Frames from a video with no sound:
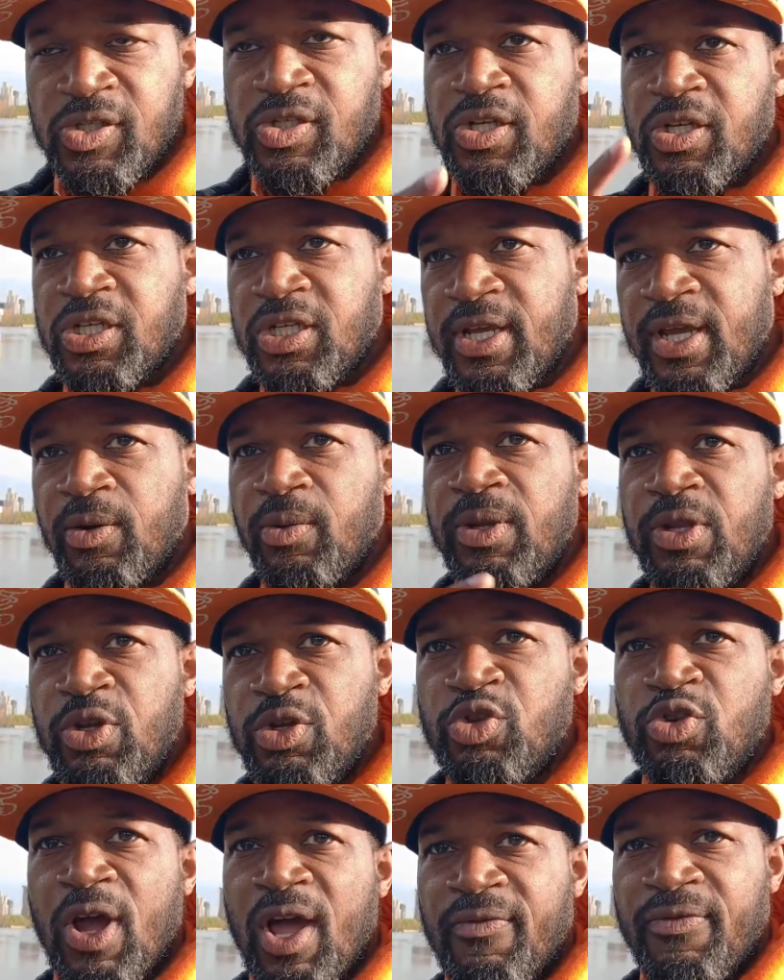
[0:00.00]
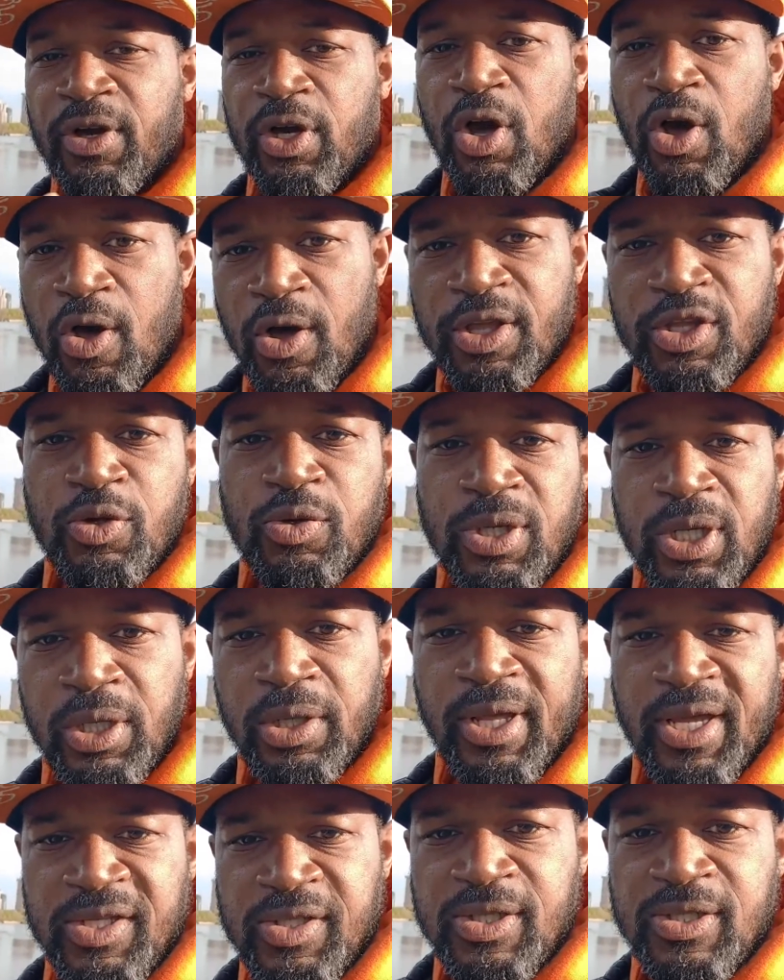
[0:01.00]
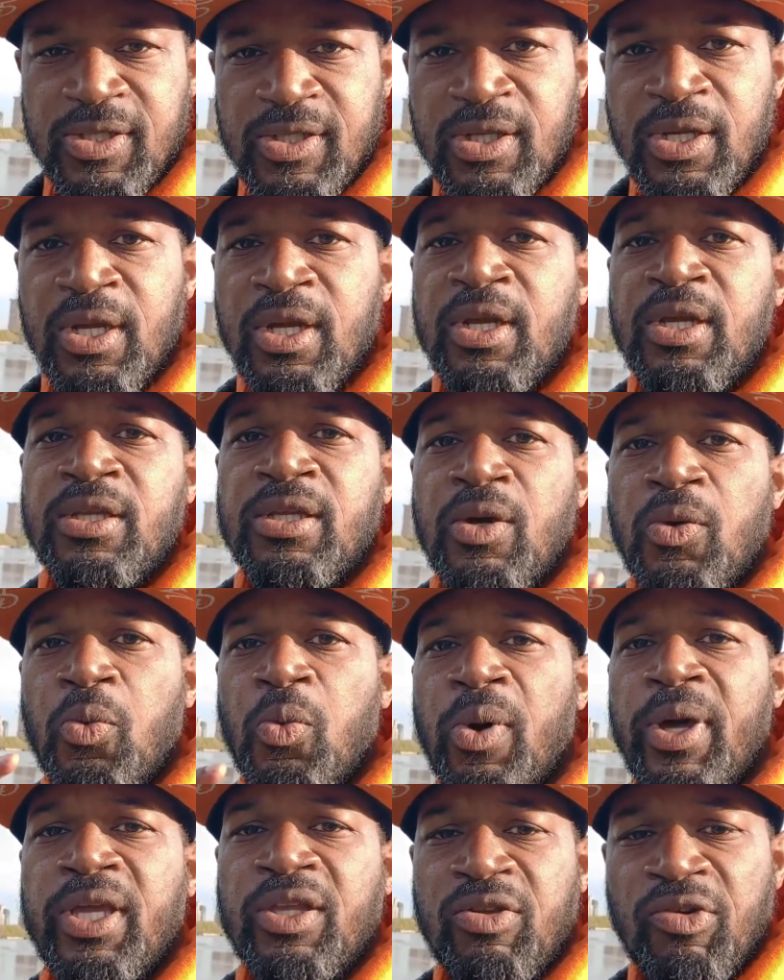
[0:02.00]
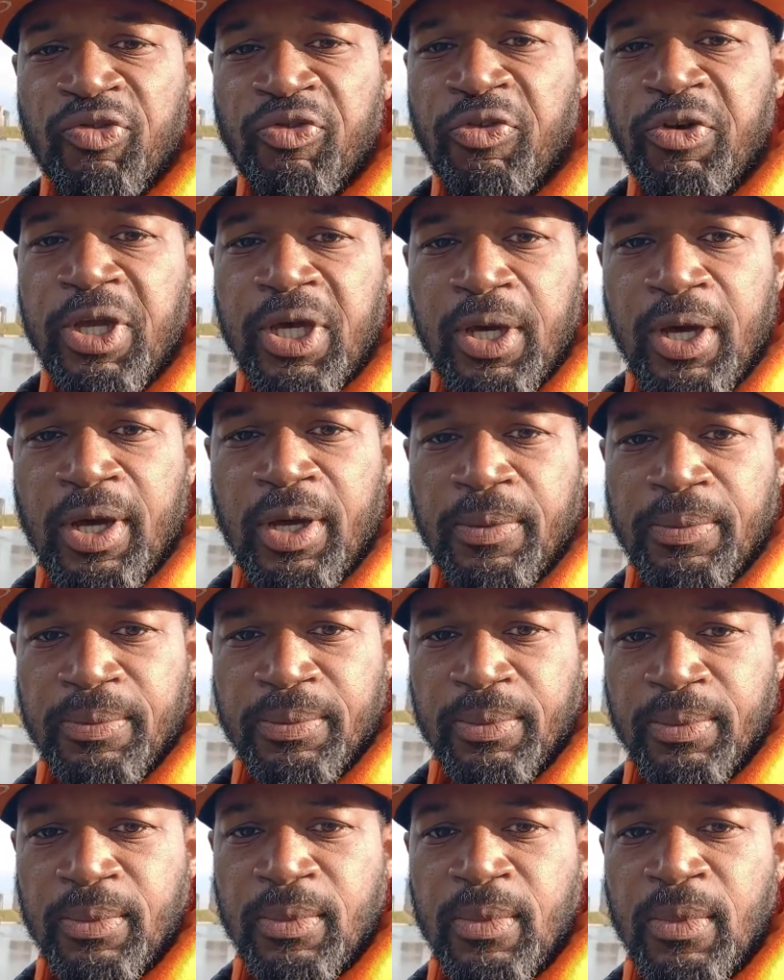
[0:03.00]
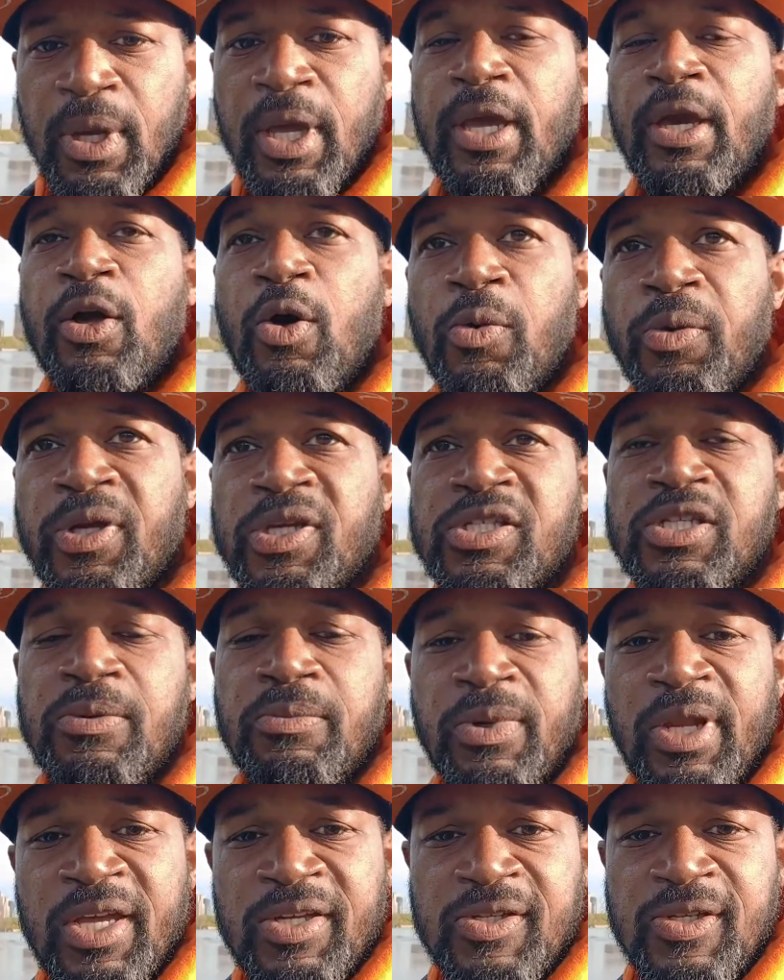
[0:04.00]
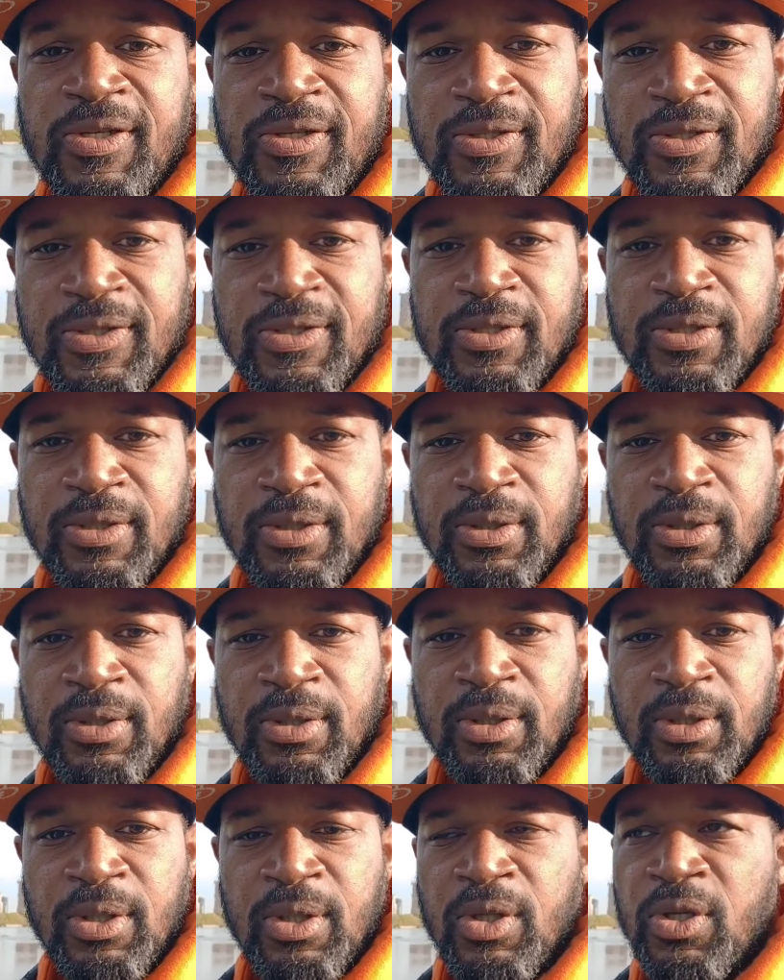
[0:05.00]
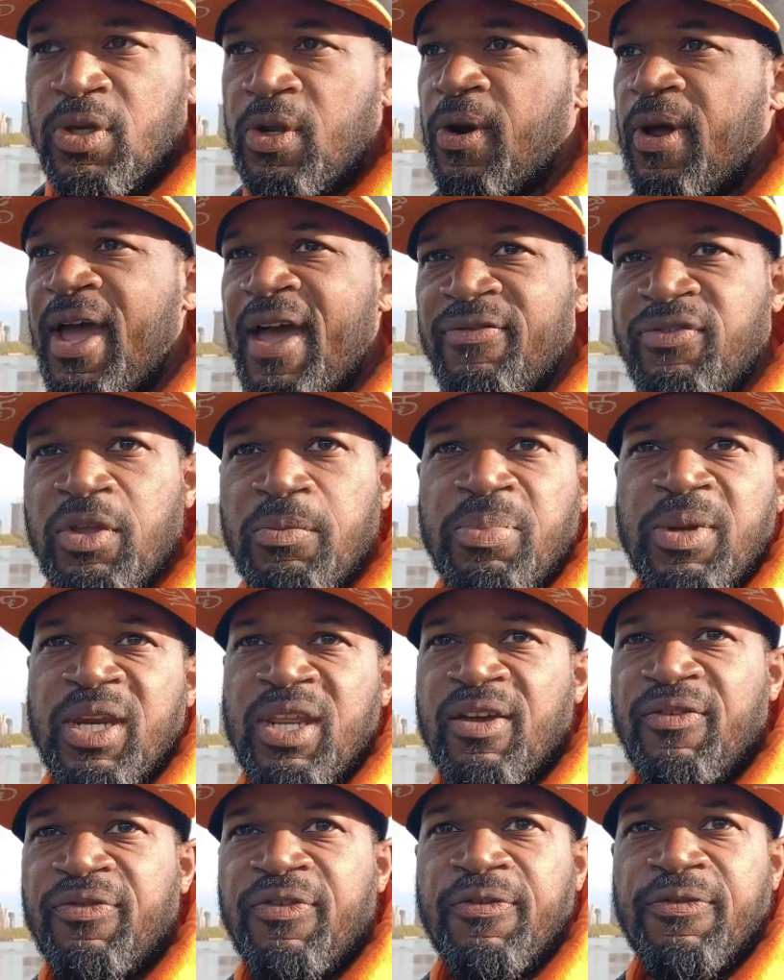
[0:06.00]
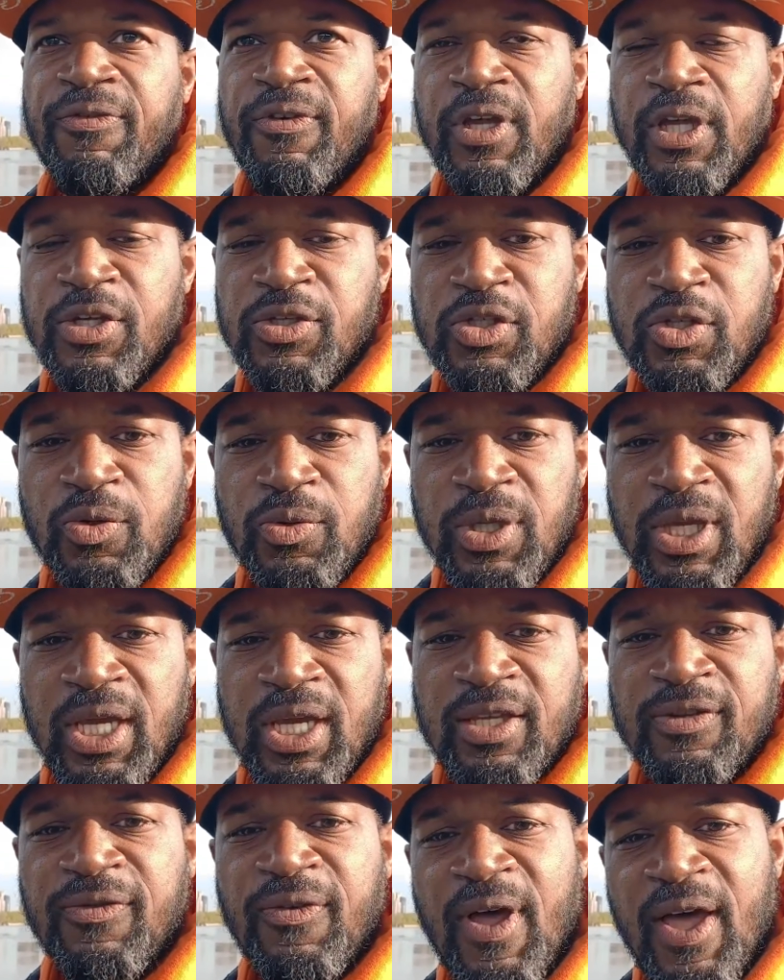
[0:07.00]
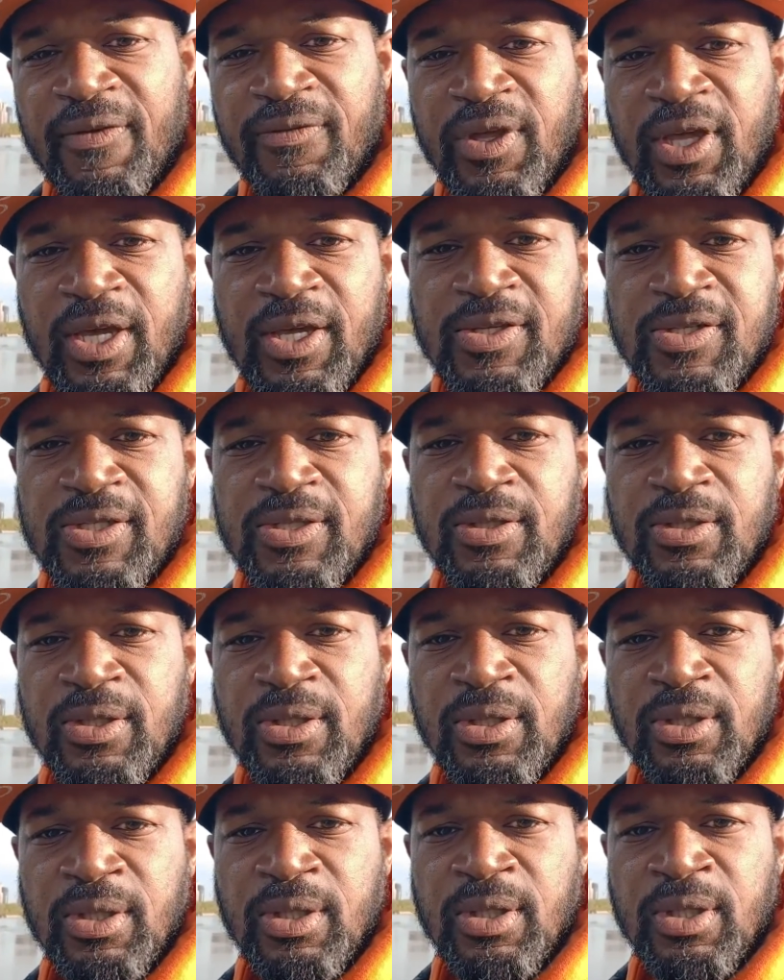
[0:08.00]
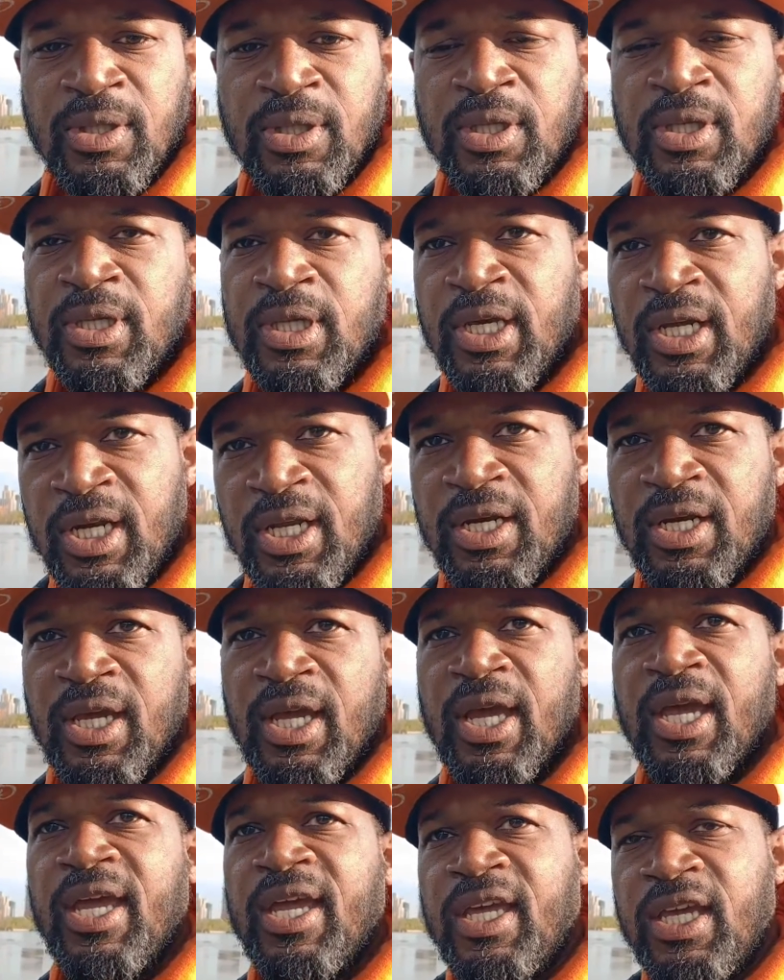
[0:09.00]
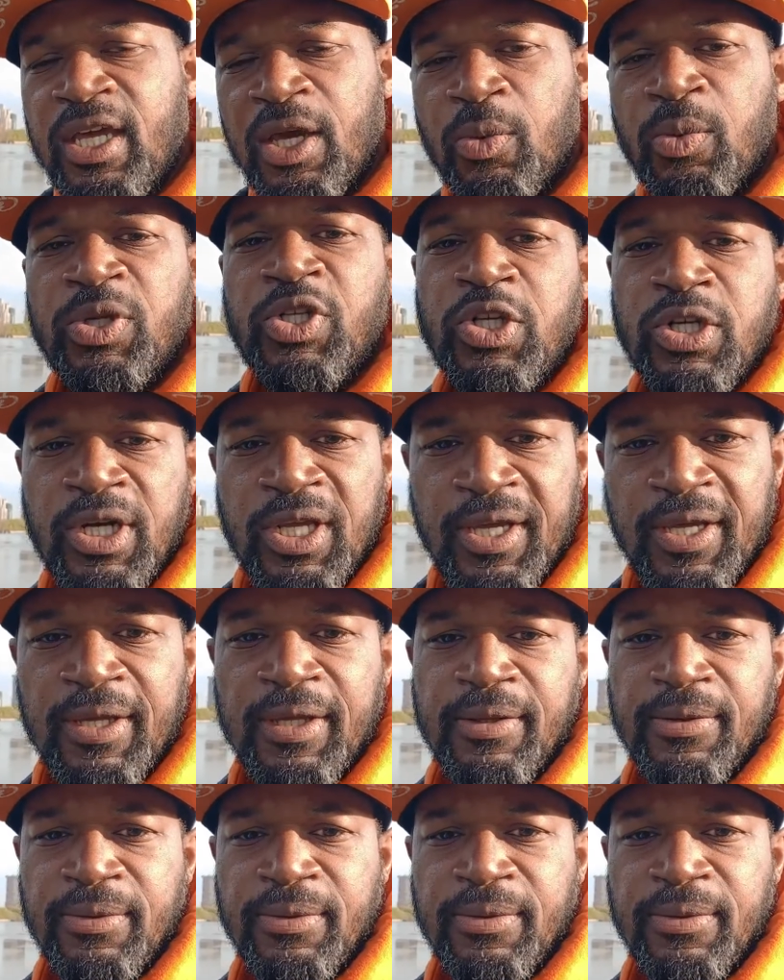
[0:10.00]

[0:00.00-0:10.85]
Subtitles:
just like when you drive a car, you need lessons, then wake the freak up and go get some lessons. You don't have to be there for freaking 2 years, 5 years. Get in there and get what you need.